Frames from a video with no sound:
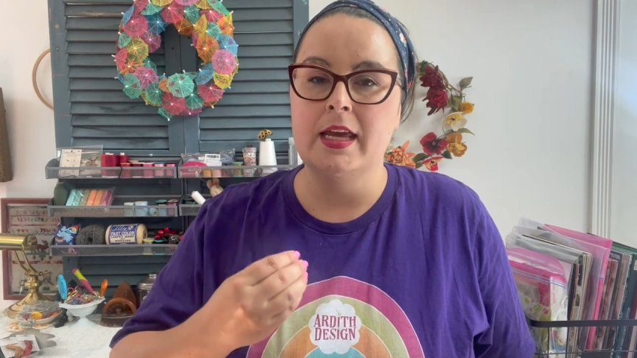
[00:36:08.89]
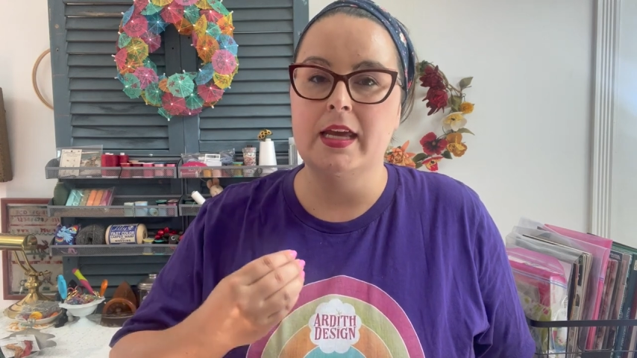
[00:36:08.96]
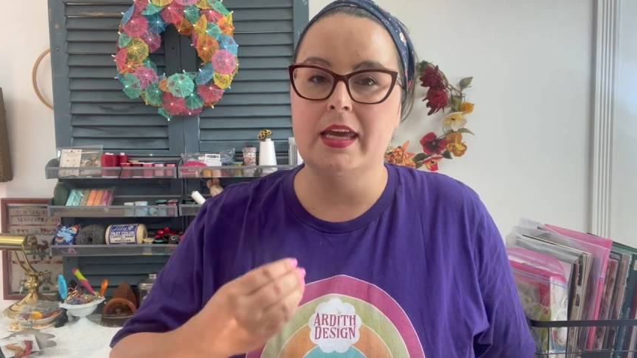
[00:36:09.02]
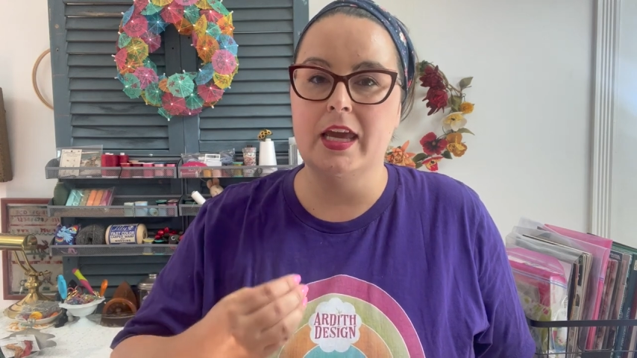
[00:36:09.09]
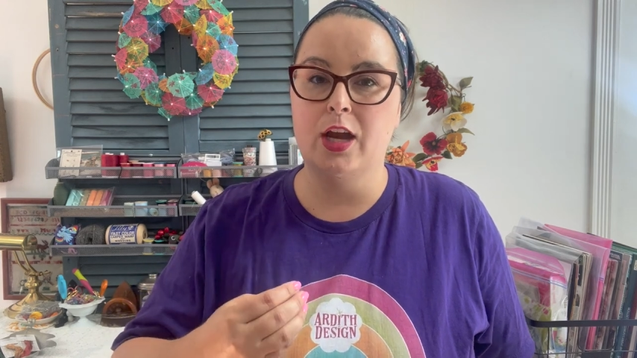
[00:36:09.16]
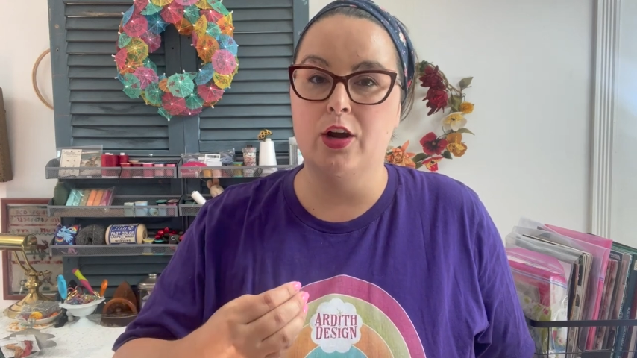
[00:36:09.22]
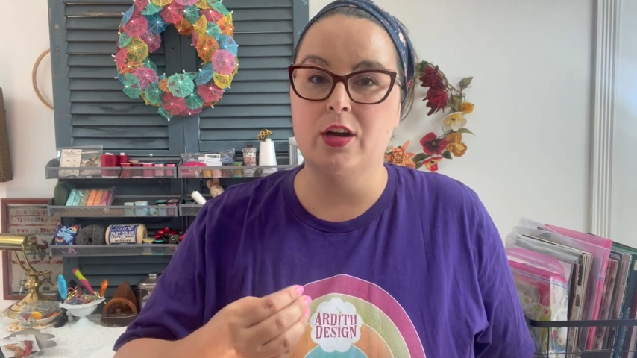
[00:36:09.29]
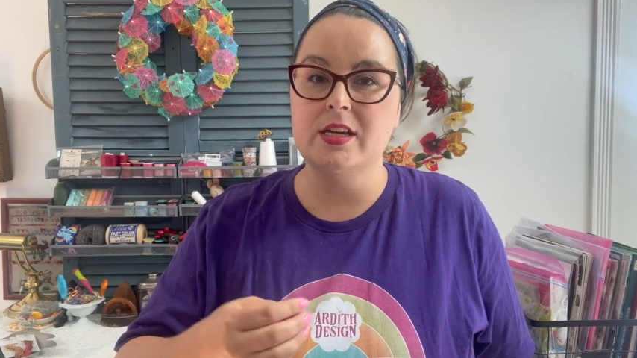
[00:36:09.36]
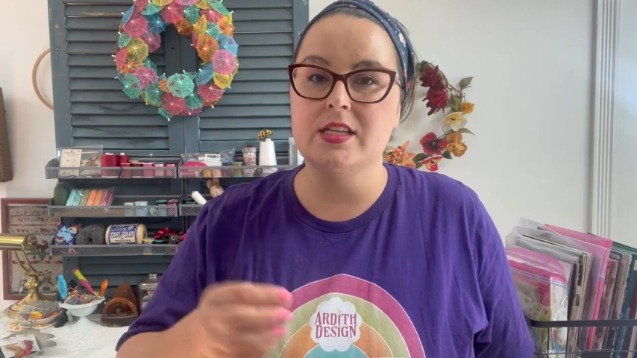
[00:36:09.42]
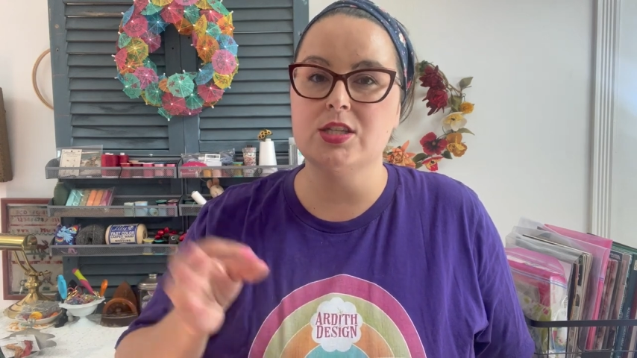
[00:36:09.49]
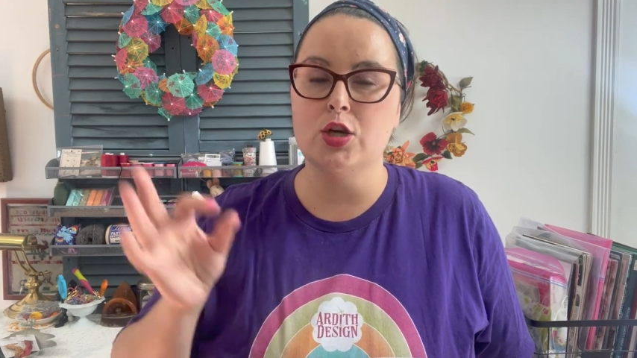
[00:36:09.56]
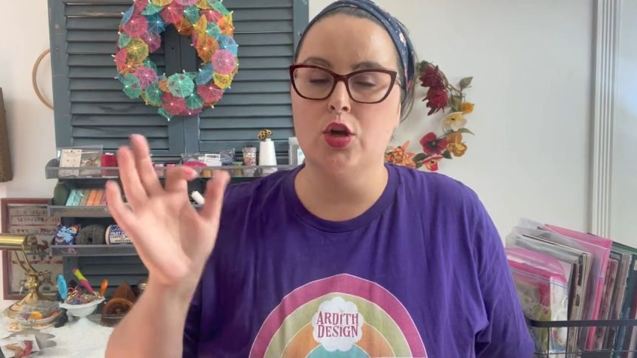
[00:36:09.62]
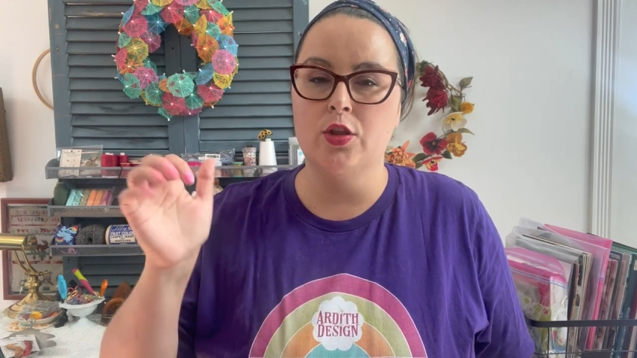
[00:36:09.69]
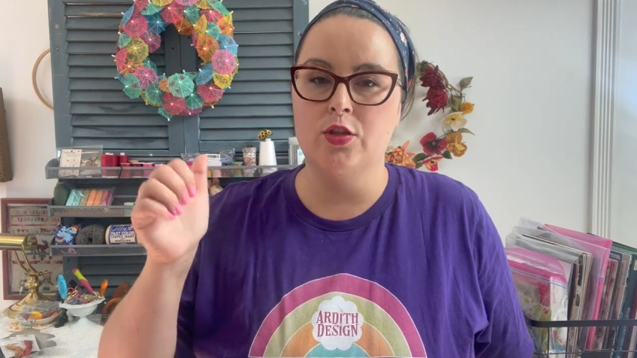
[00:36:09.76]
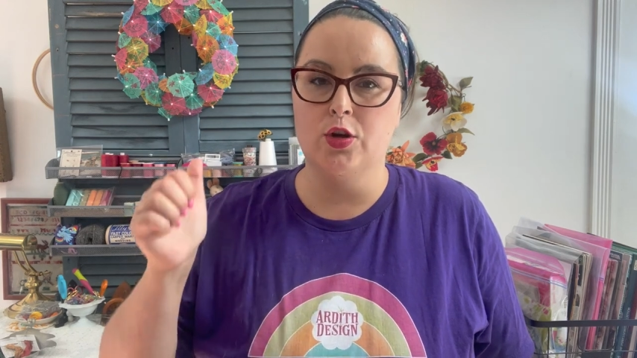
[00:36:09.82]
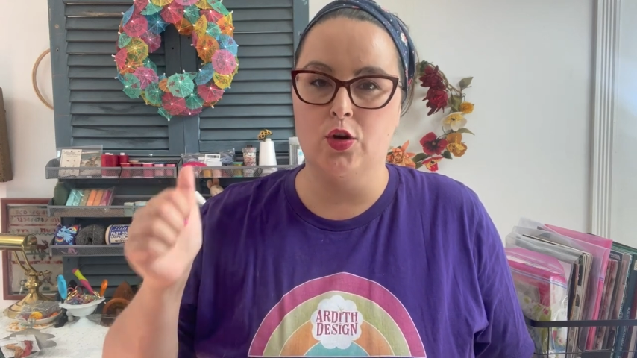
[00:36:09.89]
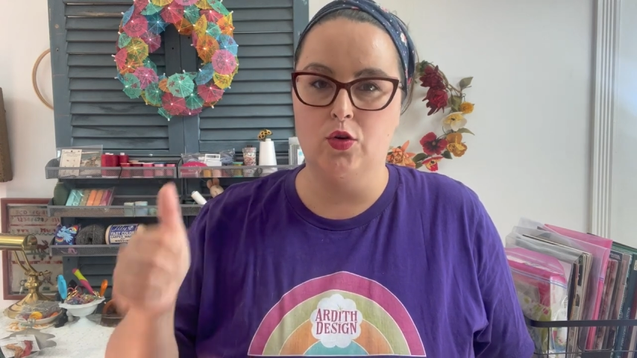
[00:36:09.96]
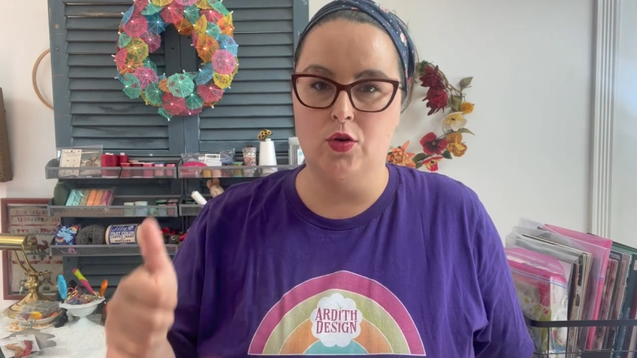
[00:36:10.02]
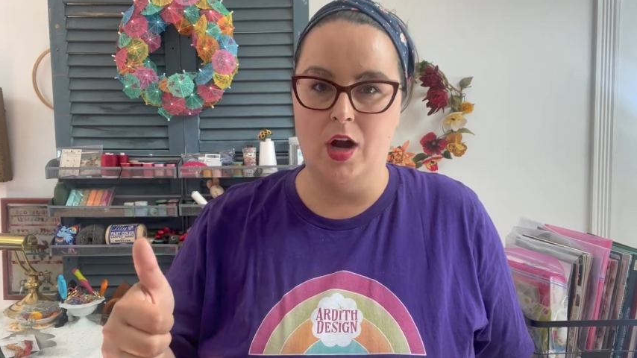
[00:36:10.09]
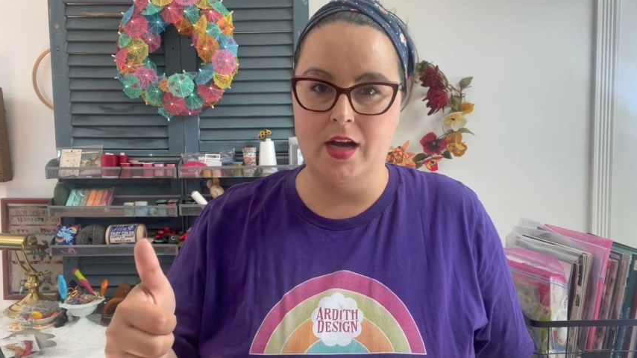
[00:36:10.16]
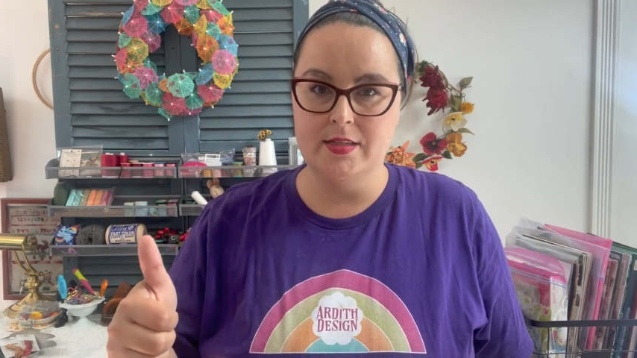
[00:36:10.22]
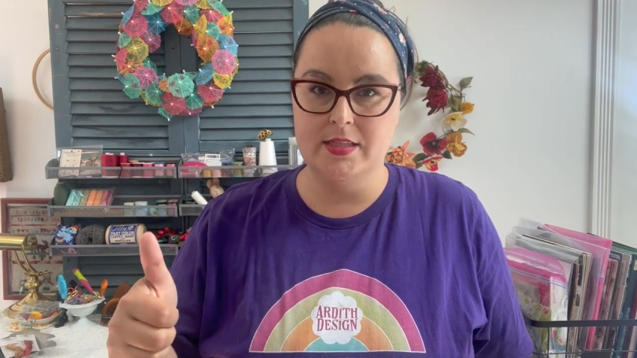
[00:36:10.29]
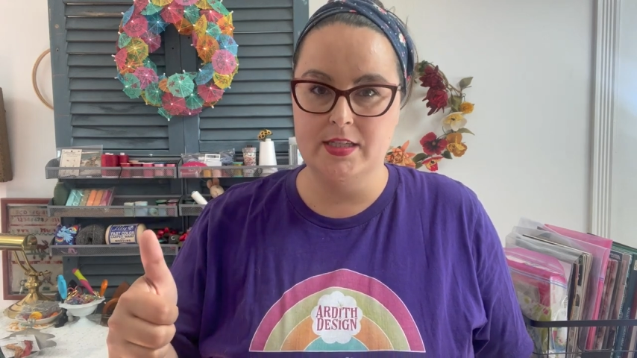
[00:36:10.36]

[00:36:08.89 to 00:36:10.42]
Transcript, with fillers: carries the Cross